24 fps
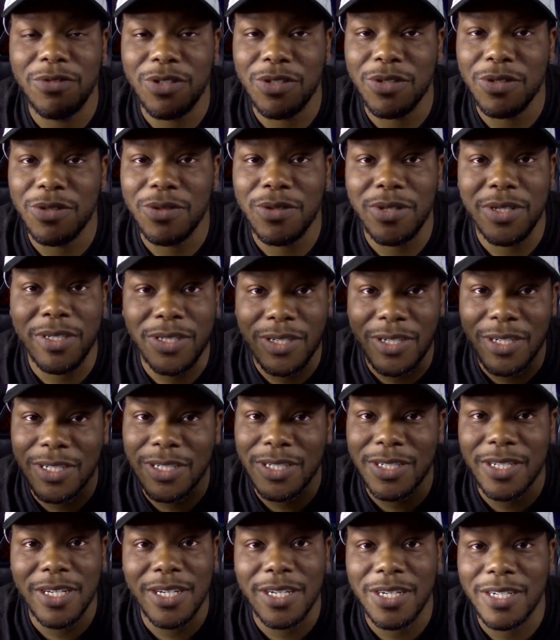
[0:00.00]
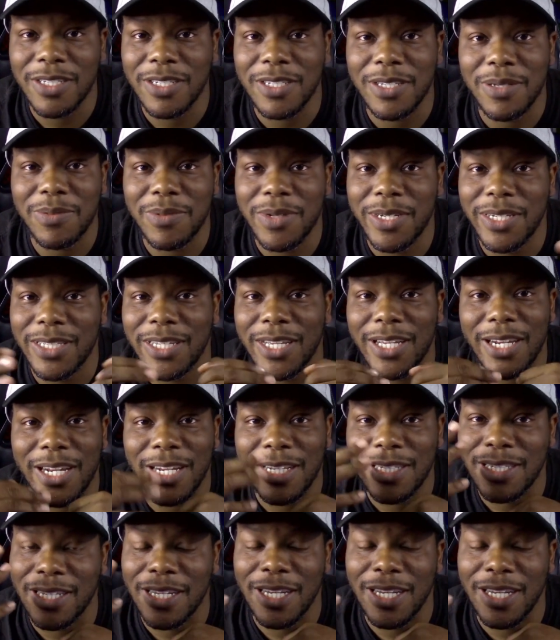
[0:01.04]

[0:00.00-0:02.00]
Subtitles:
score a touchdown or something like that. That's an